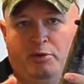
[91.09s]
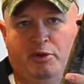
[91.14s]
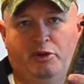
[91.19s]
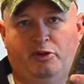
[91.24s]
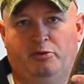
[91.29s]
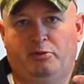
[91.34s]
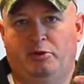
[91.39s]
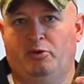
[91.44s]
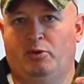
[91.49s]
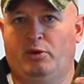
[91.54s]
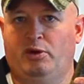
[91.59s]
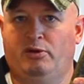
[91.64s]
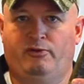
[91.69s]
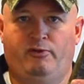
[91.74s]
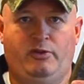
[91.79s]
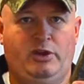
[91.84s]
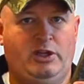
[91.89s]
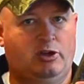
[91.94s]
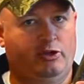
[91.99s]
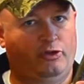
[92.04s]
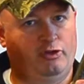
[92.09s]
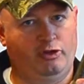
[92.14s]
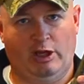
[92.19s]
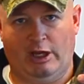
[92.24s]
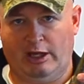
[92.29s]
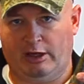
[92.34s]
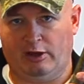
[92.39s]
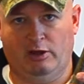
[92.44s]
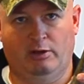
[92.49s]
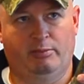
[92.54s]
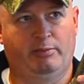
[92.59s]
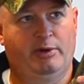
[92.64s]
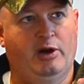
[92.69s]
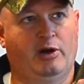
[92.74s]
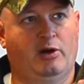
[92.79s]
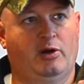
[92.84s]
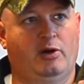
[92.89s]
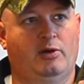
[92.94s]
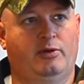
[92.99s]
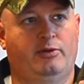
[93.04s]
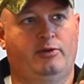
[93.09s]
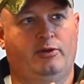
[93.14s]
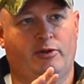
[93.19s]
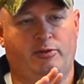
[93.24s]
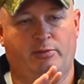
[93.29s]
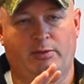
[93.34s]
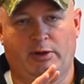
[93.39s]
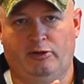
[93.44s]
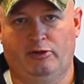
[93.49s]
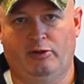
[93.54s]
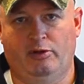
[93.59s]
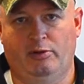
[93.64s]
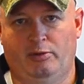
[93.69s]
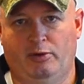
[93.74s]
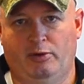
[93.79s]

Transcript: put this between your feet and jank on the barrel. Just make sure you